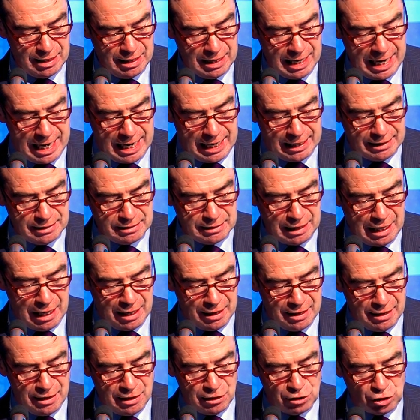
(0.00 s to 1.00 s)
and are
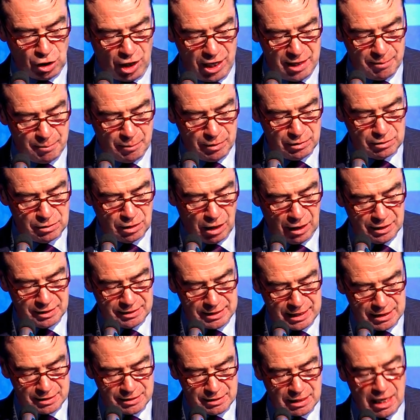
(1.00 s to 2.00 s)
an indictment on
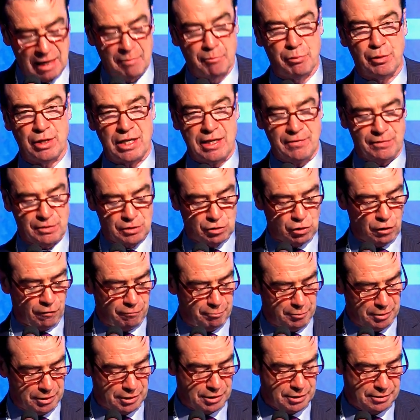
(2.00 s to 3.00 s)
this and previous
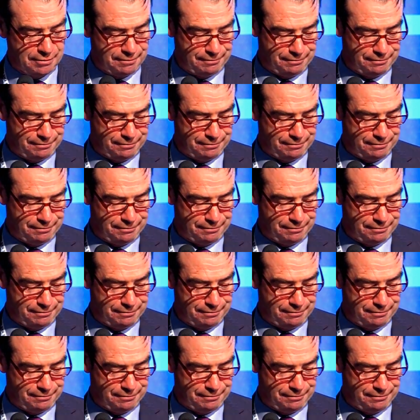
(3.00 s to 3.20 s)
governments.